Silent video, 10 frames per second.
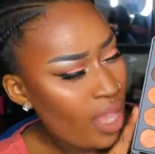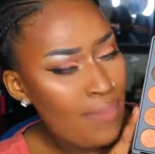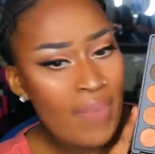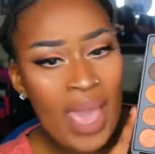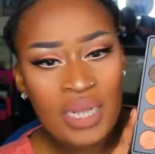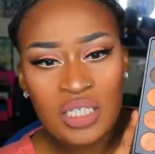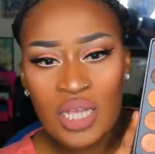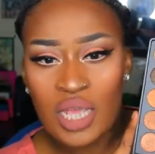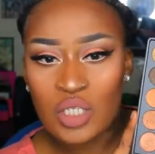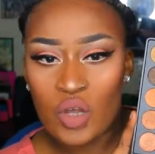matte
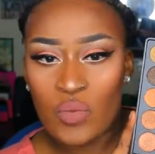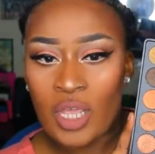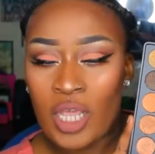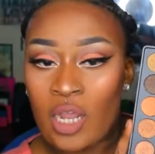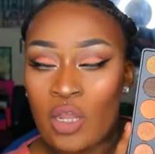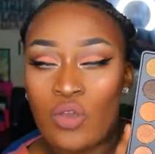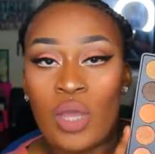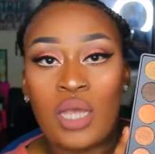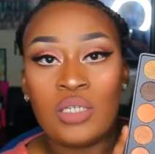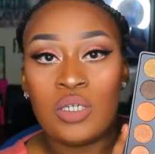shades over here. You
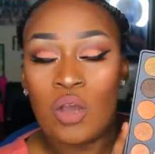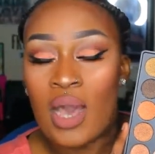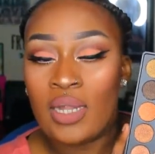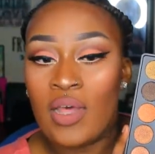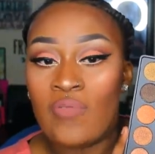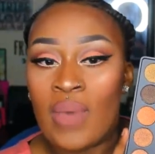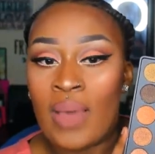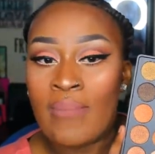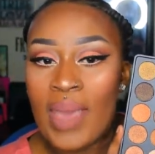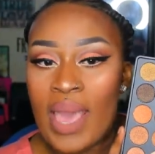guys know I love my
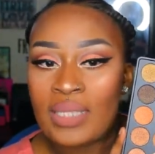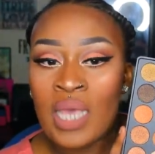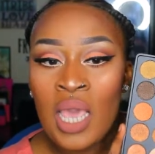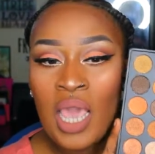mattes